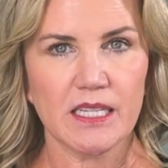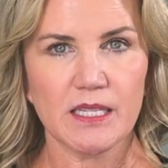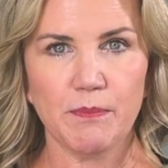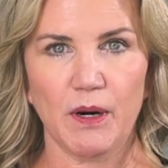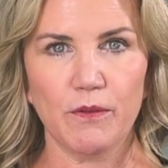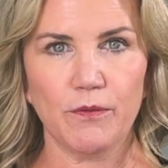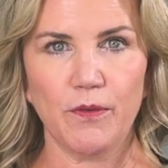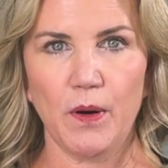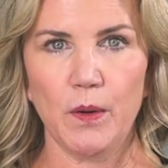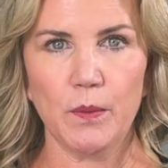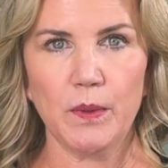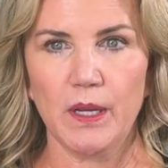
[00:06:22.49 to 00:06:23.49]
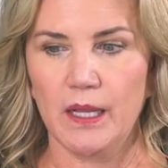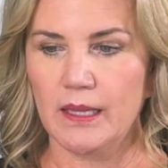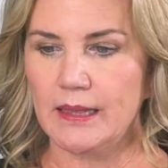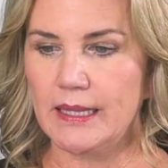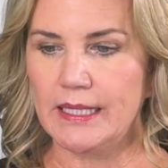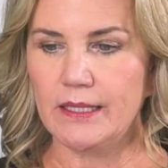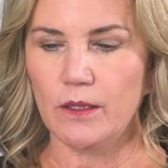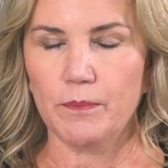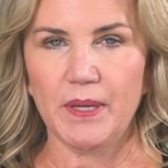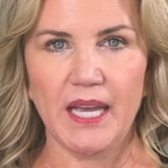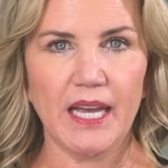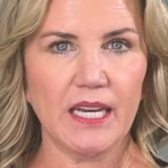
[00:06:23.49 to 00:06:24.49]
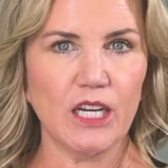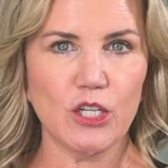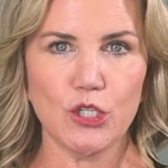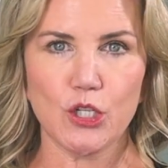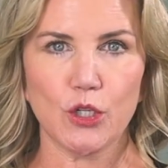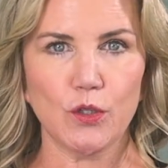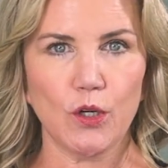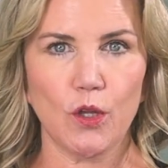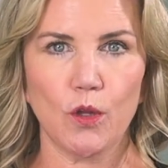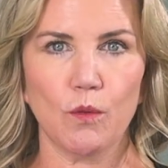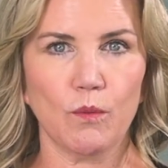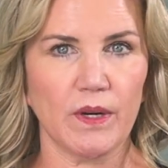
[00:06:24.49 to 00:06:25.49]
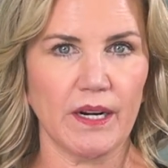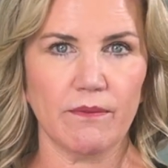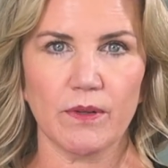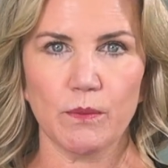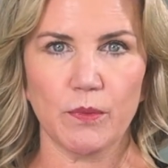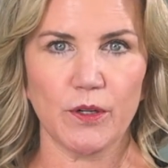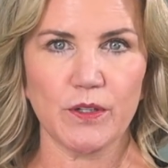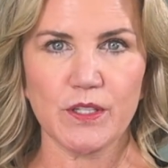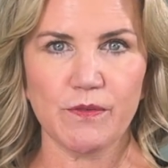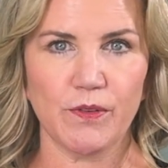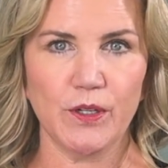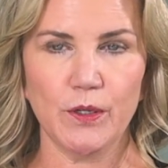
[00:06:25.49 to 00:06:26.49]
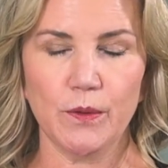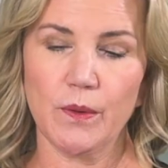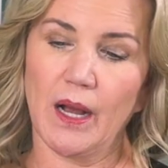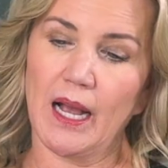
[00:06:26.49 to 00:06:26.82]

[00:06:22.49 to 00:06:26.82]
smartphone, legal pad, journal, whatever works for you.